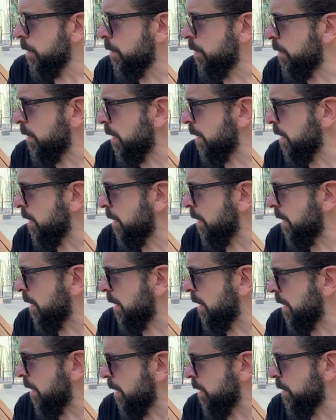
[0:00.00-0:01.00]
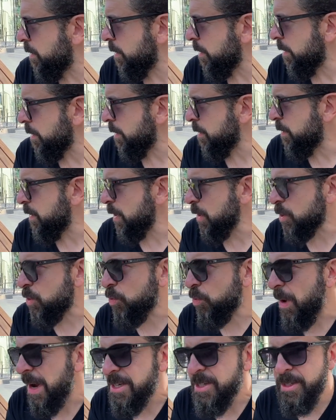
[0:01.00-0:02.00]
the
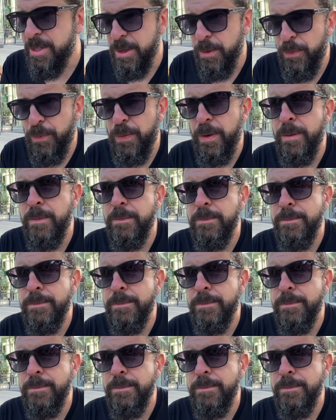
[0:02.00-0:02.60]
aggressive